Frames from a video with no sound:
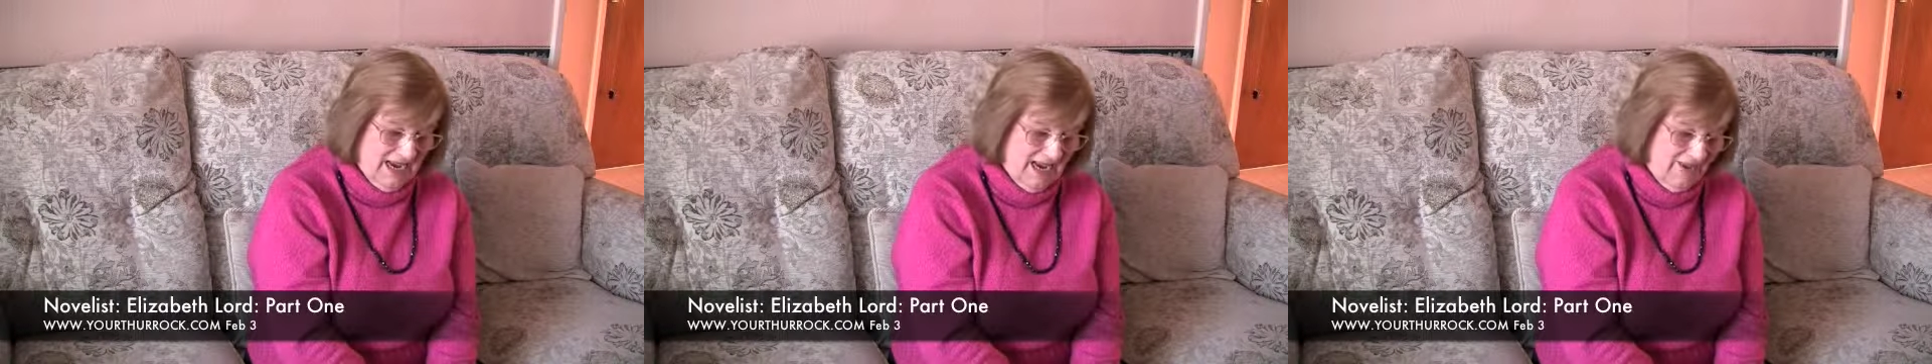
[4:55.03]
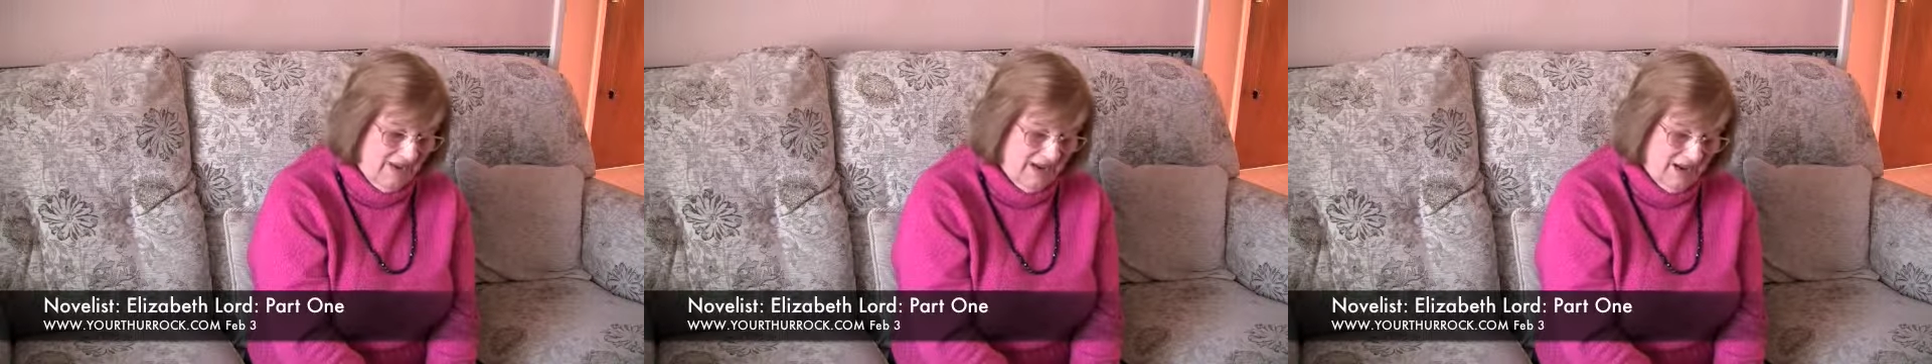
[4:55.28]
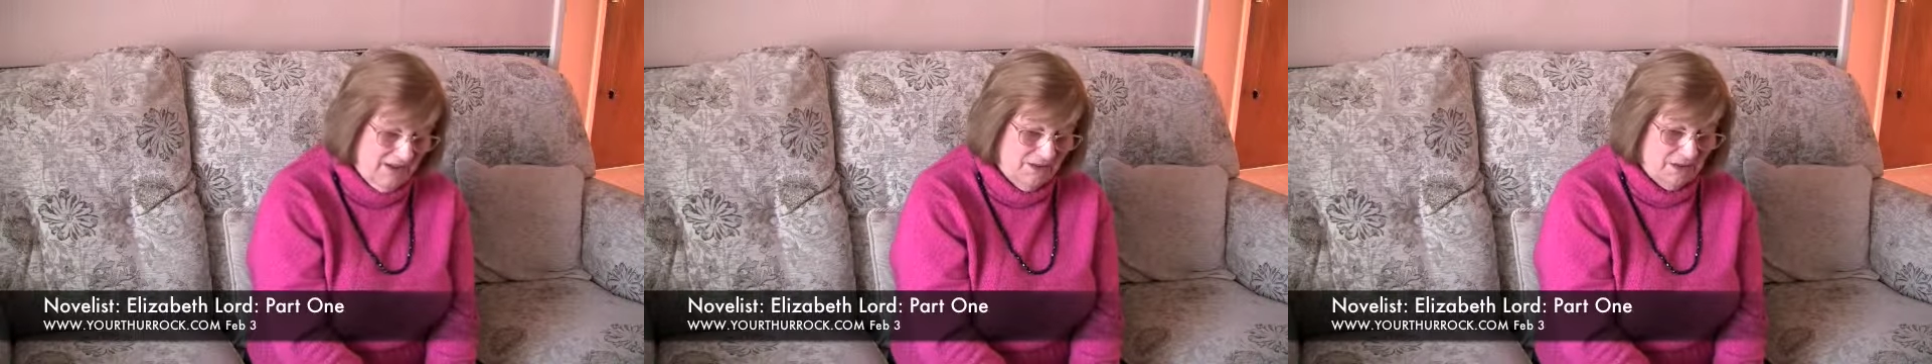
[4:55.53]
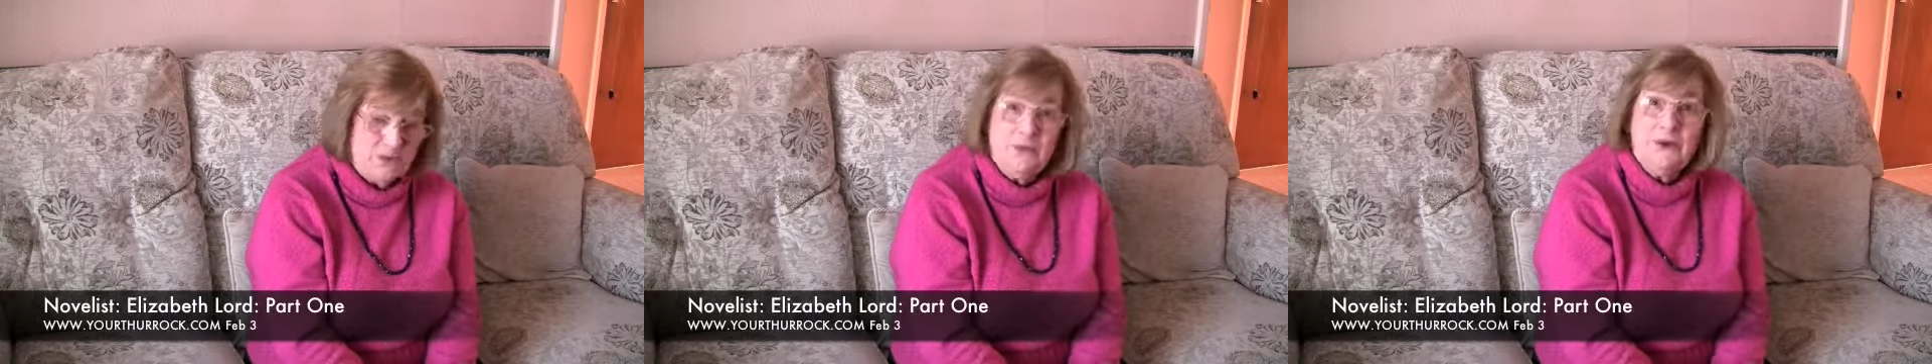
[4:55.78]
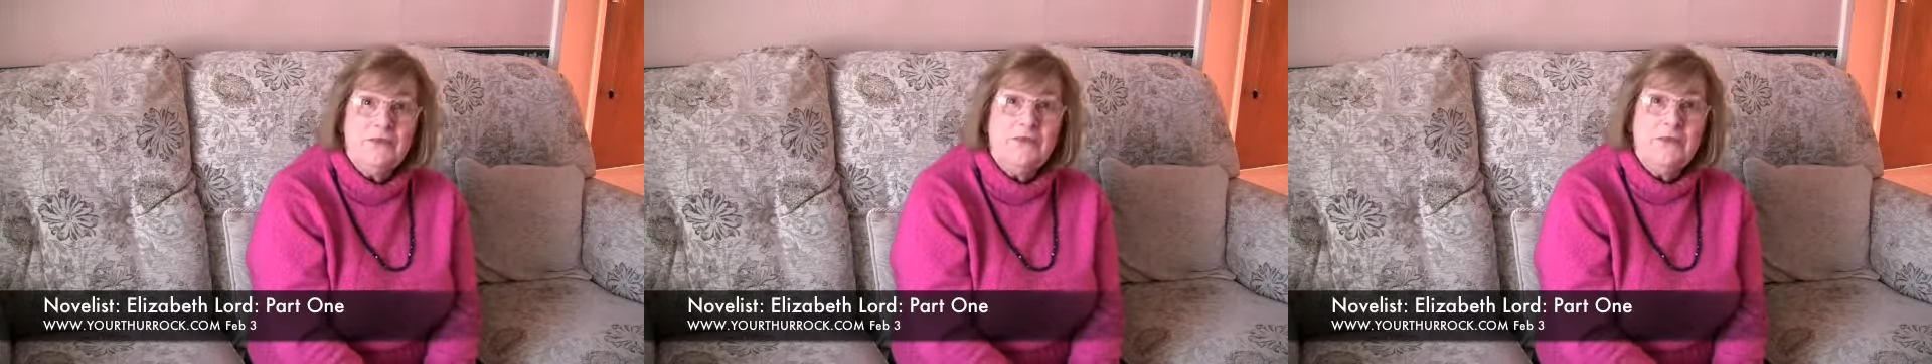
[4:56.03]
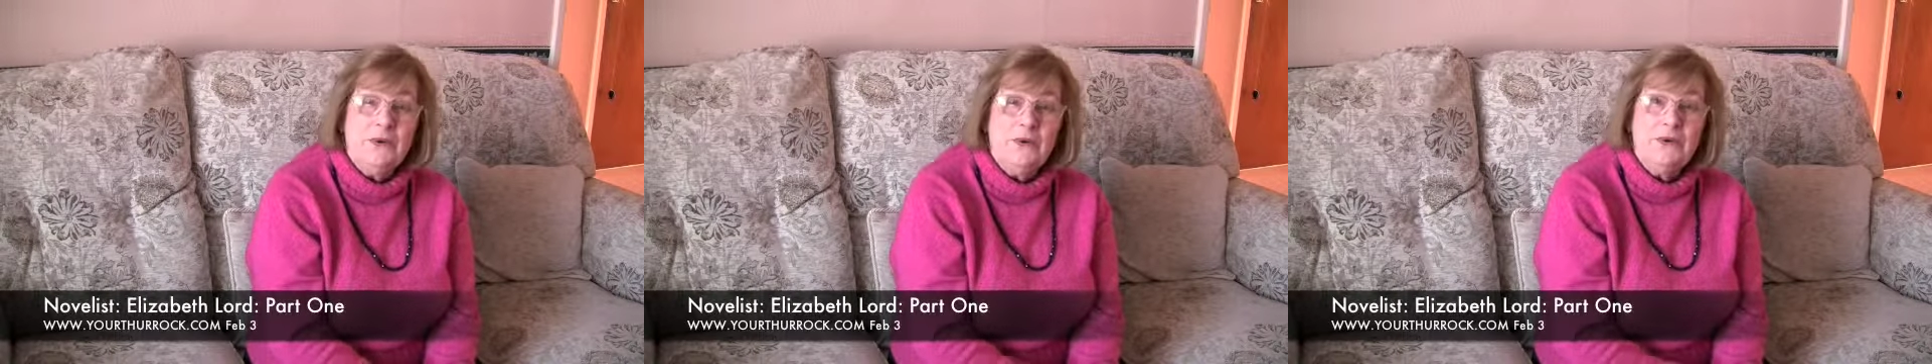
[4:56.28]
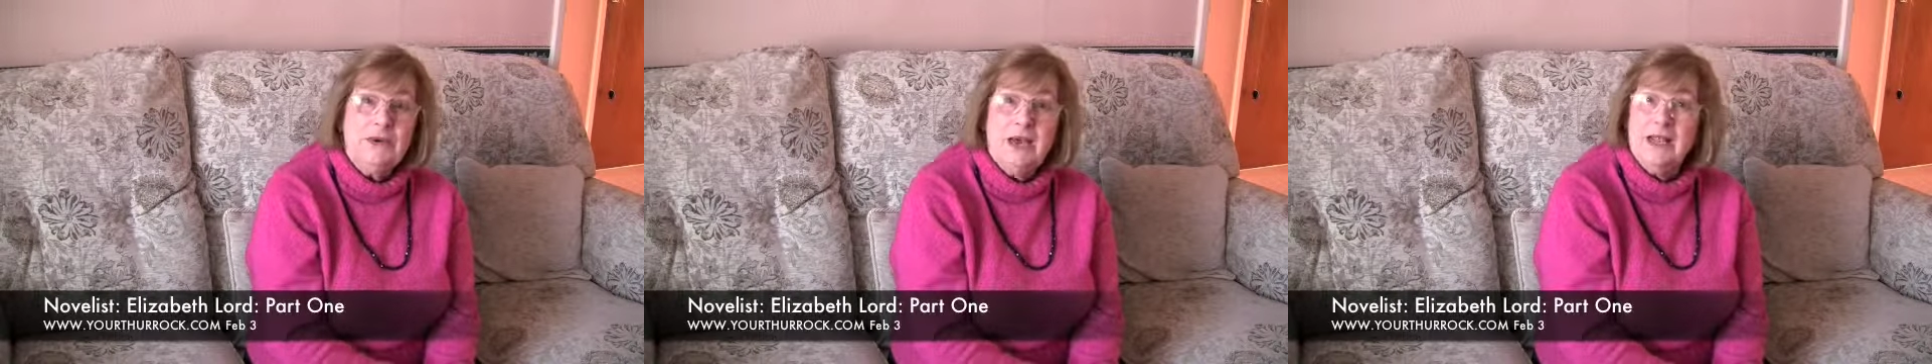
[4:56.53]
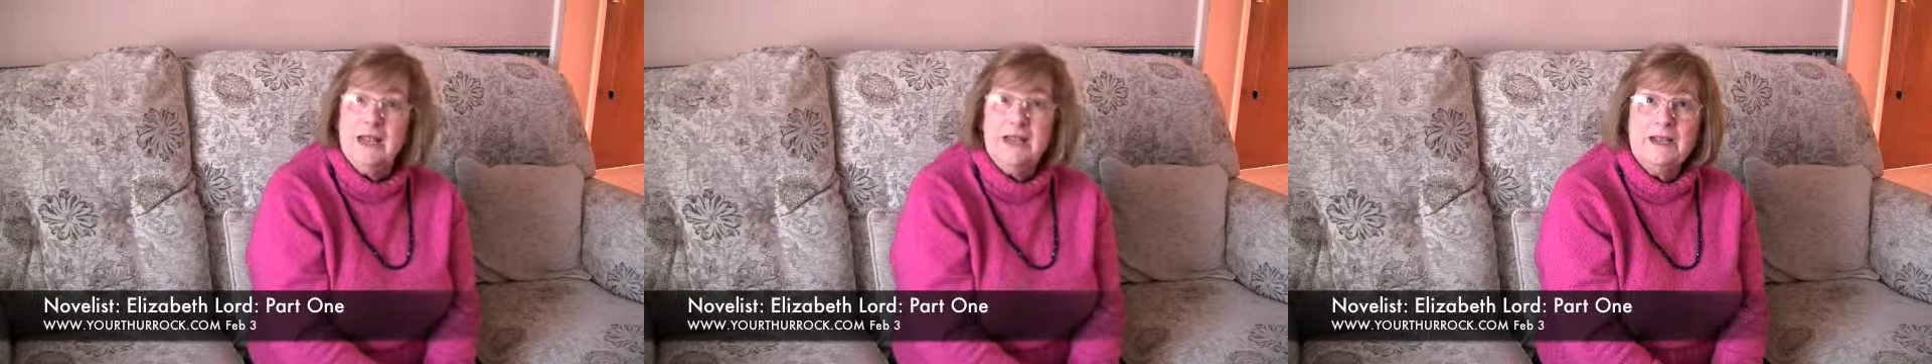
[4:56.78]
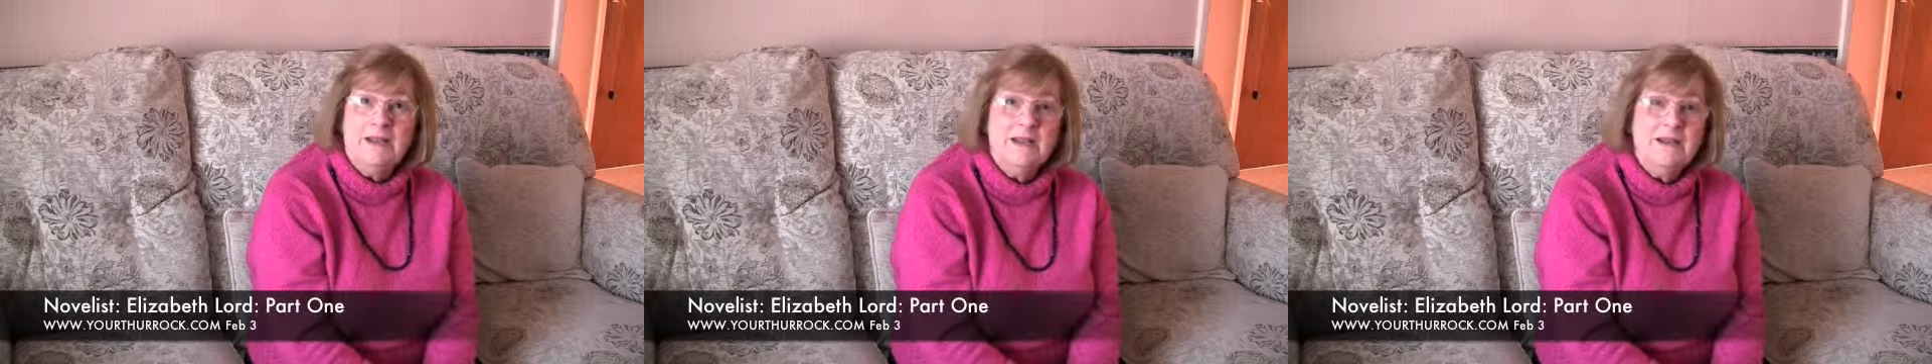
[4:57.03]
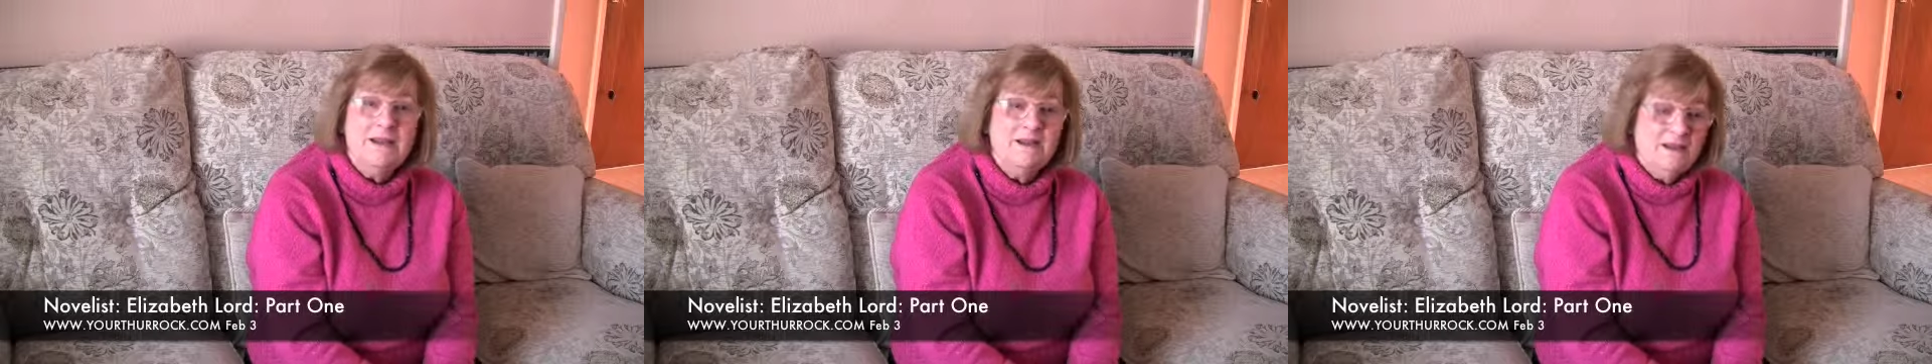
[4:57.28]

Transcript: And I've had quite a few, Canada,